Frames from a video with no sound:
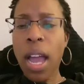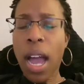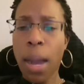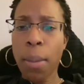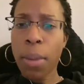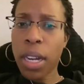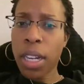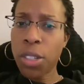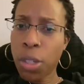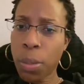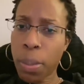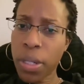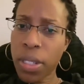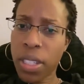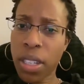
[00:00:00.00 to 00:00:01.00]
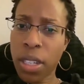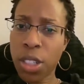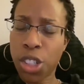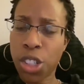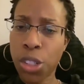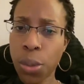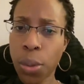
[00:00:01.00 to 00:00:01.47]
I'm
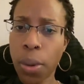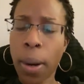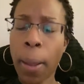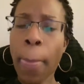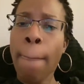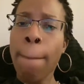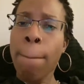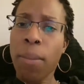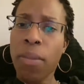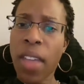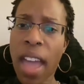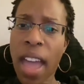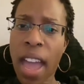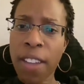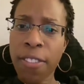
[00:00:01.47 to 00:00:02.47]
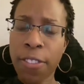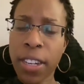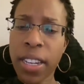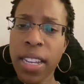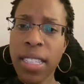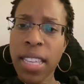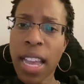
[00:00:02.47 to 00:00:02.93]
100% sure that
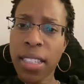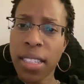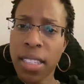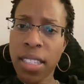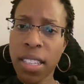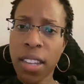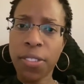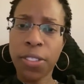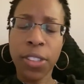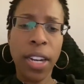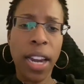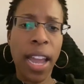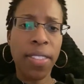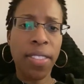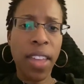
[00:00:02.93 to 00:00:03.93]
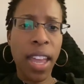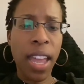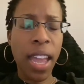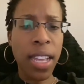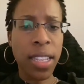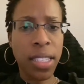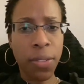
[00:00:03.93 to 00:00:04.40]
Africans had to suffer at the
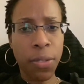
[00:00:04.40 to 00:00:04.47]
hands